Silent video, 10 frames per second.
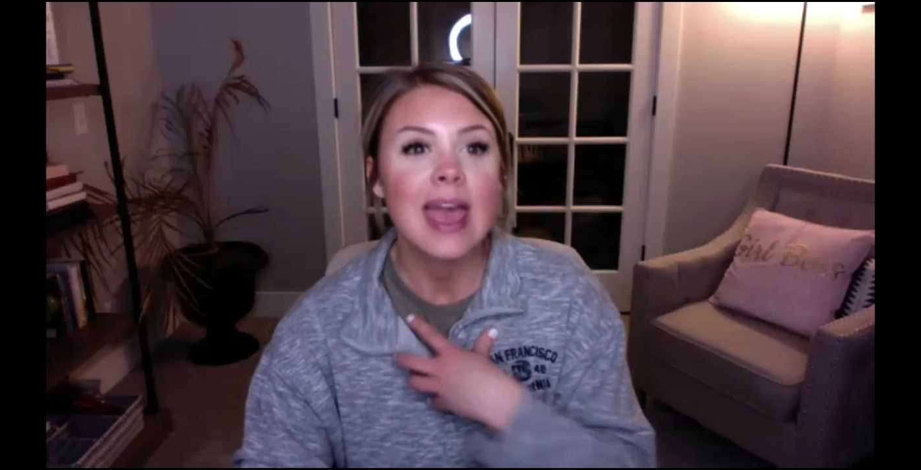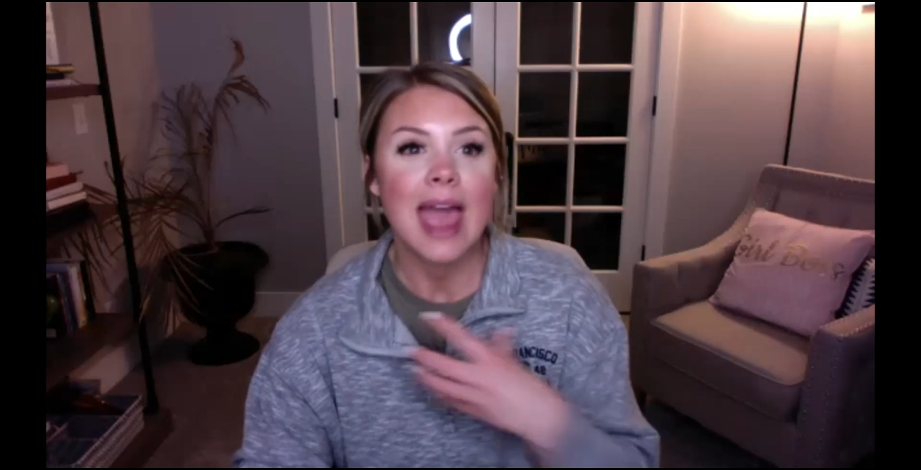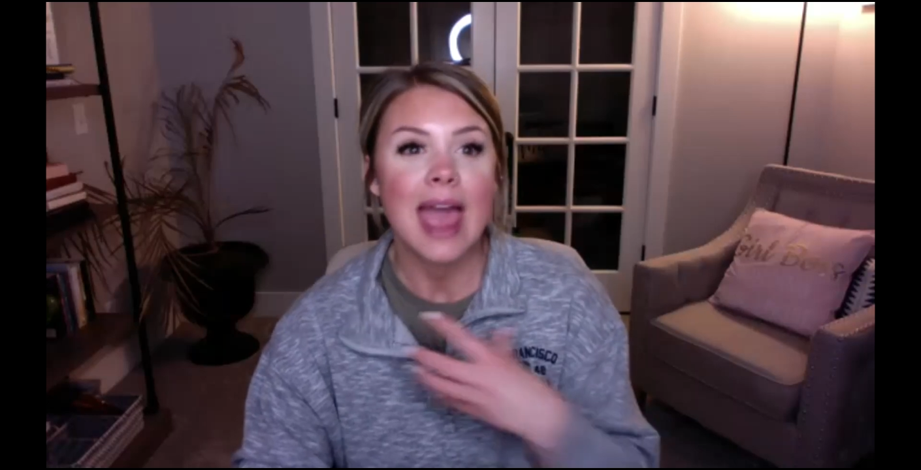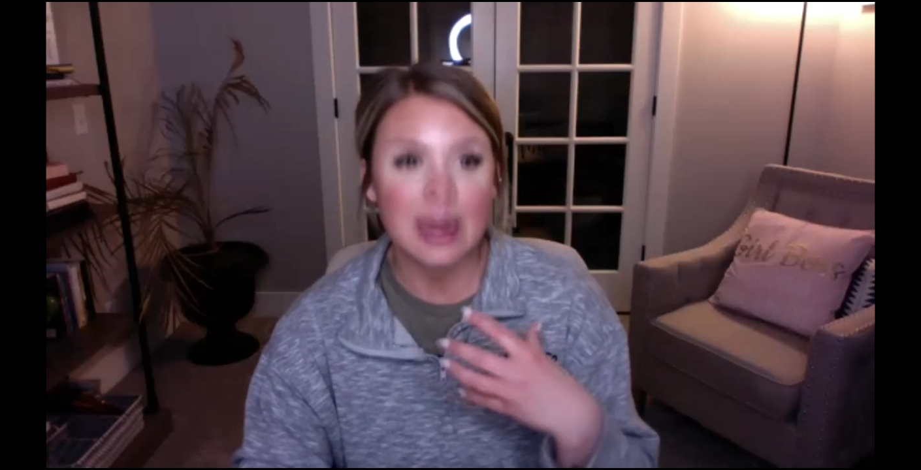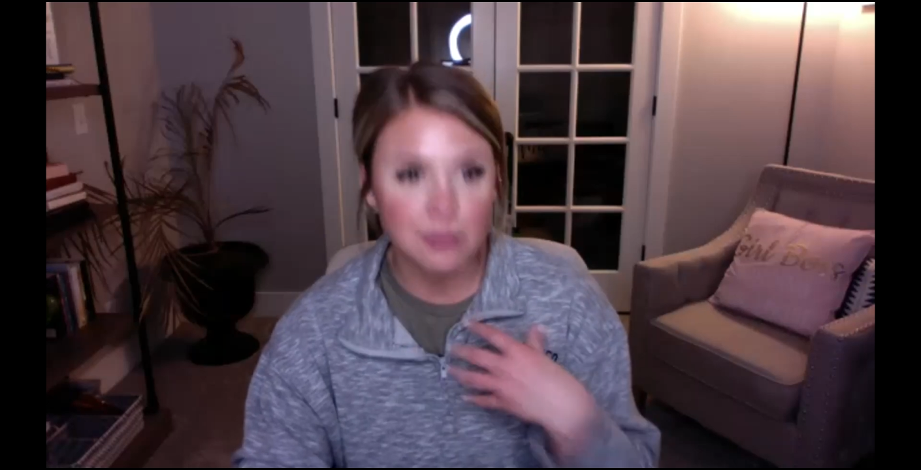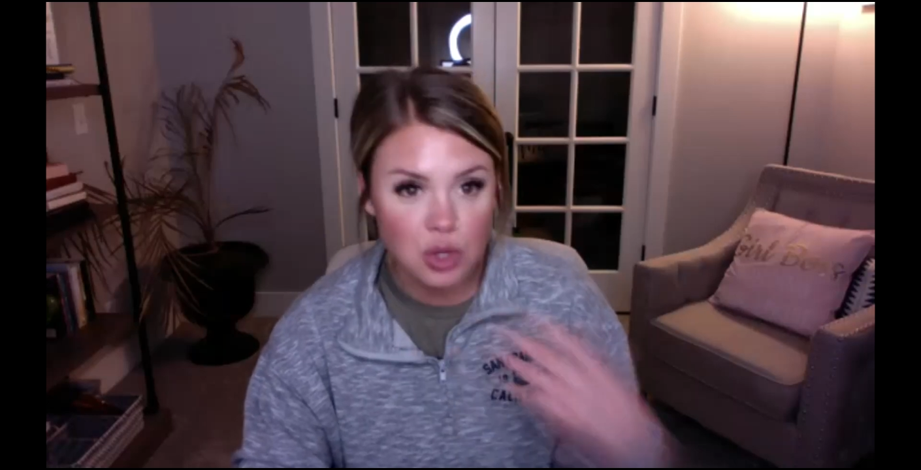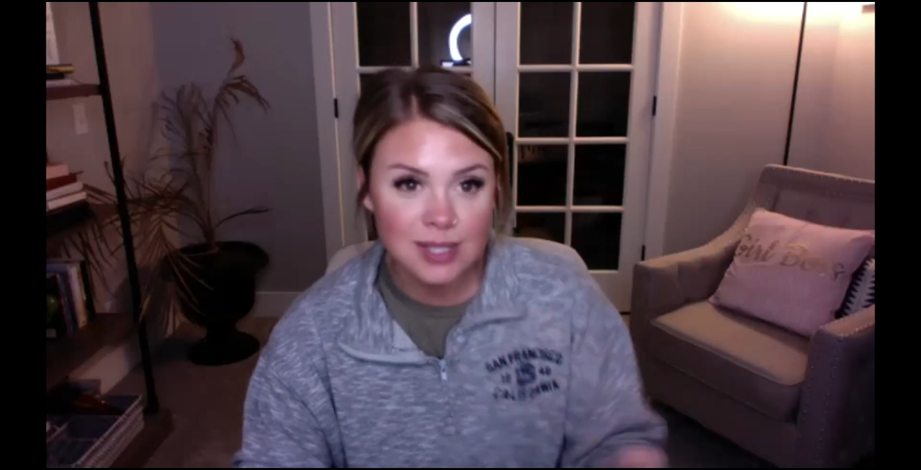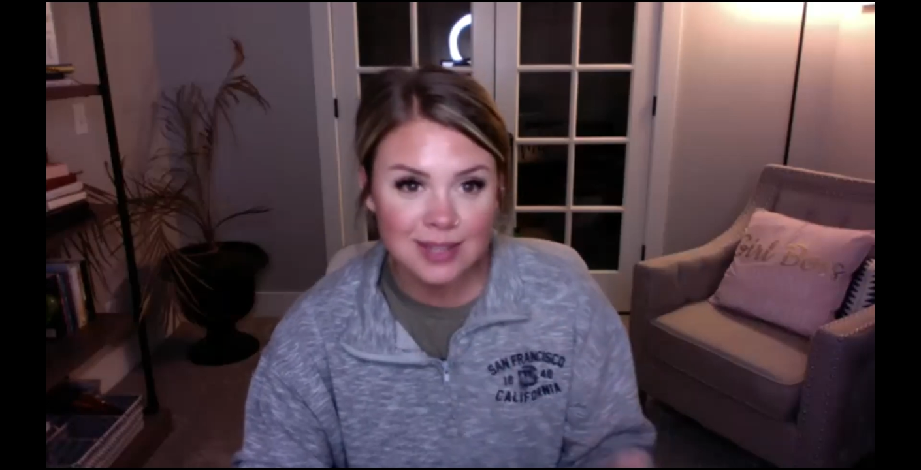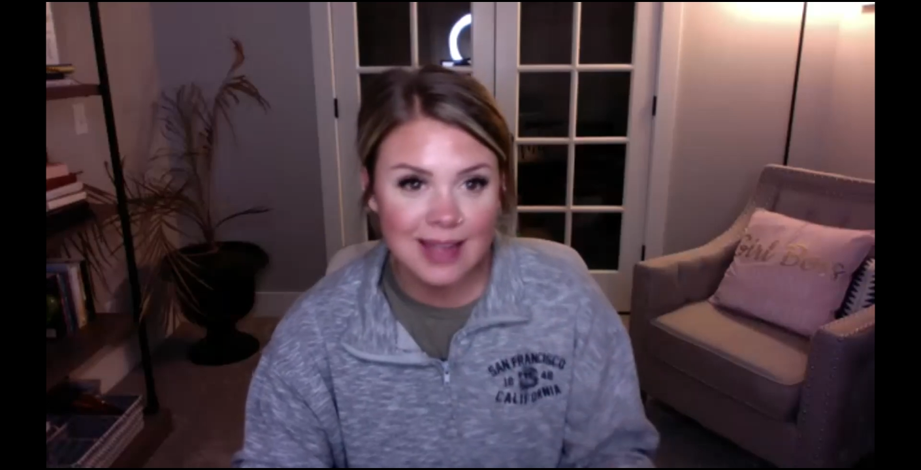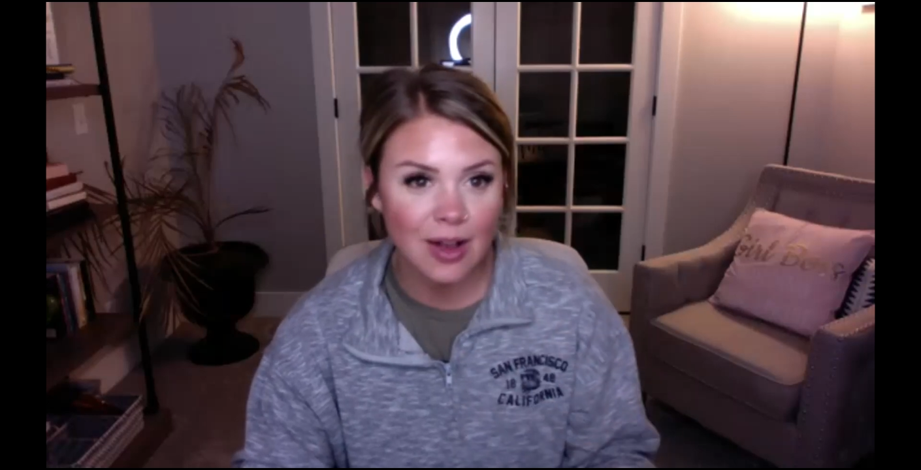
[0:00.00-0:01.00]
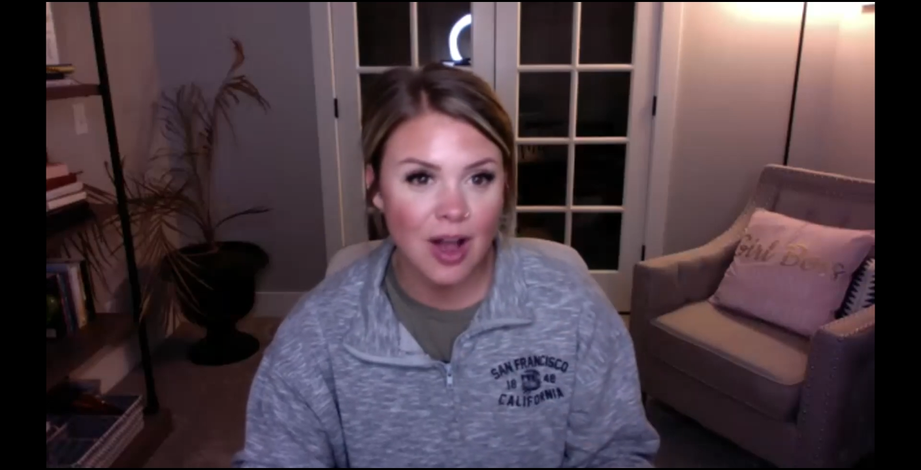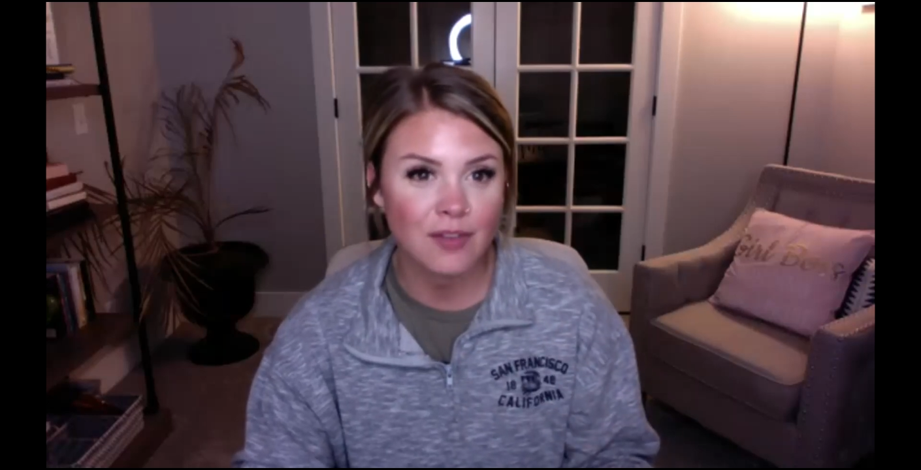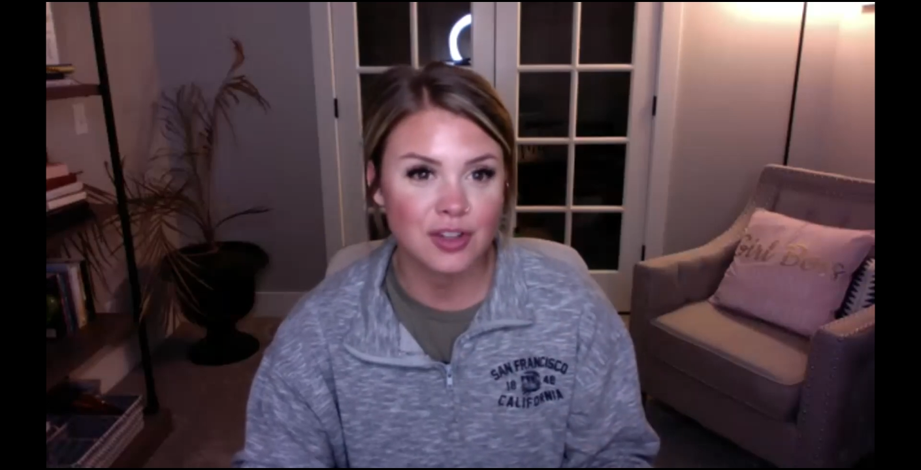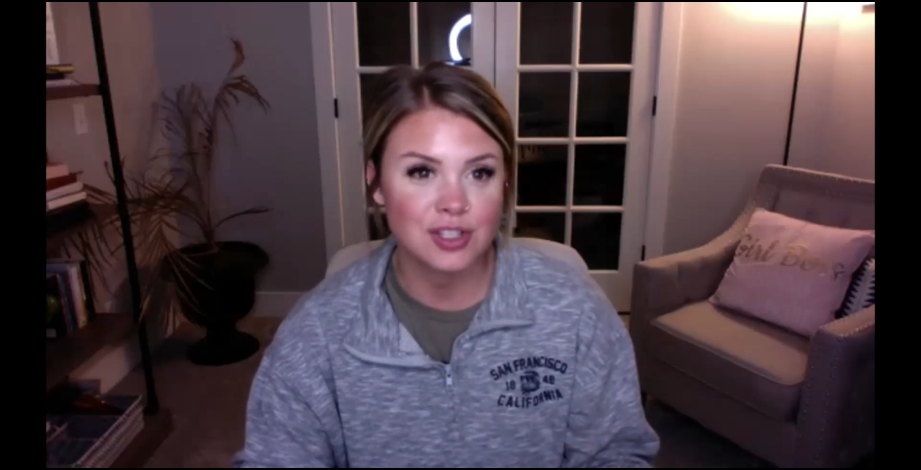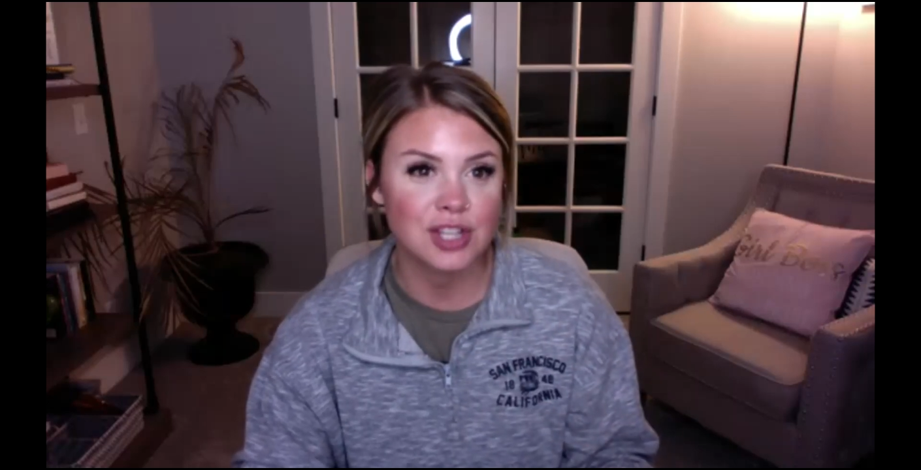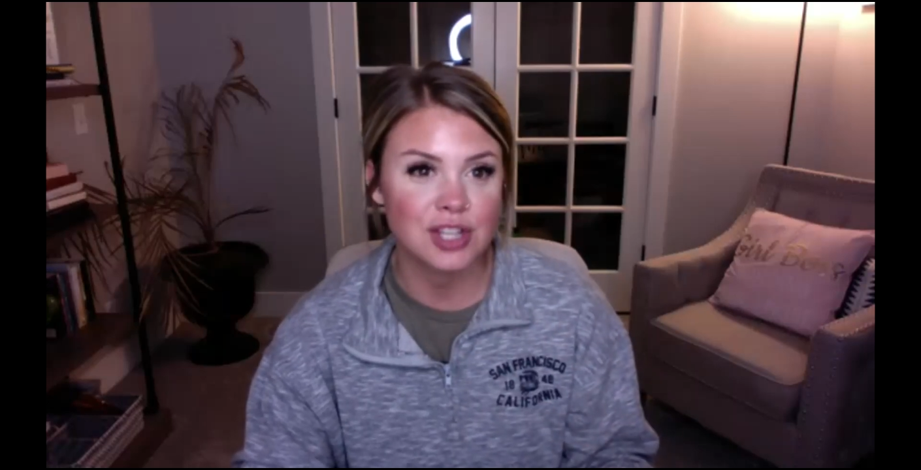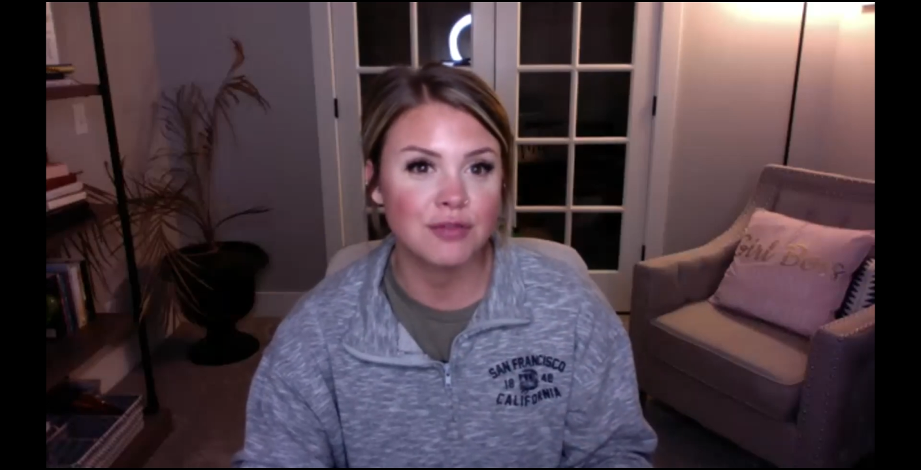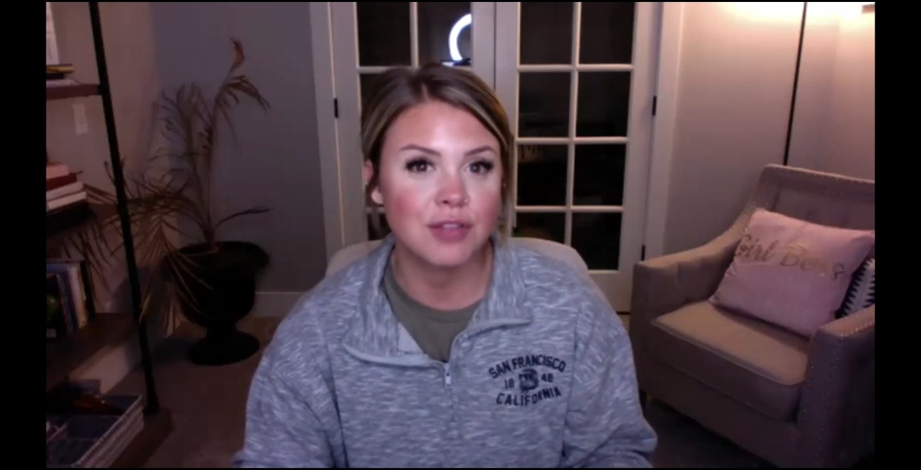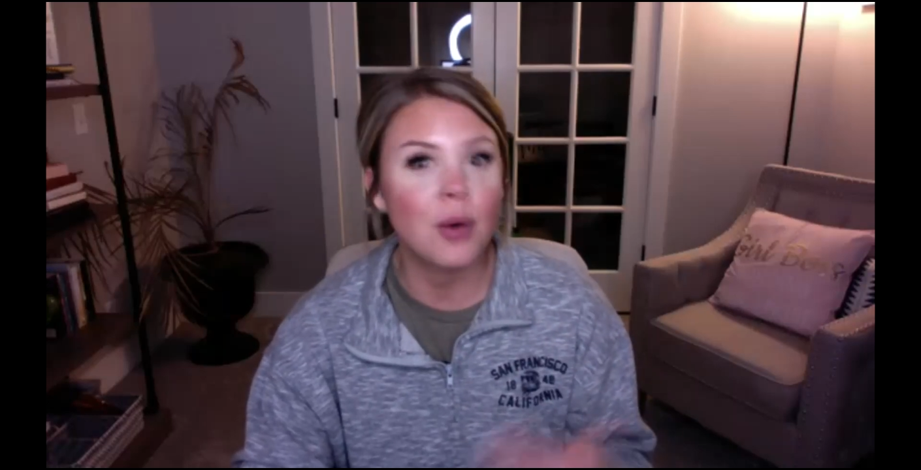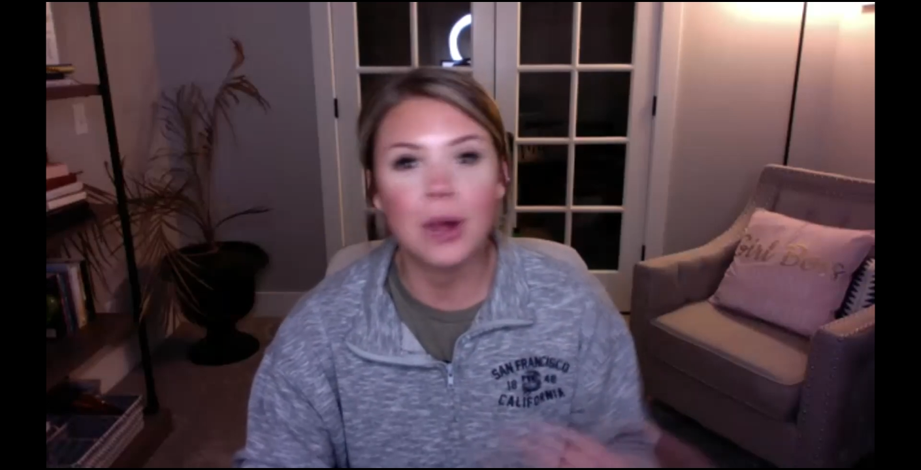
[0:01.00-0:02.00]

and I'm using that conversation flow,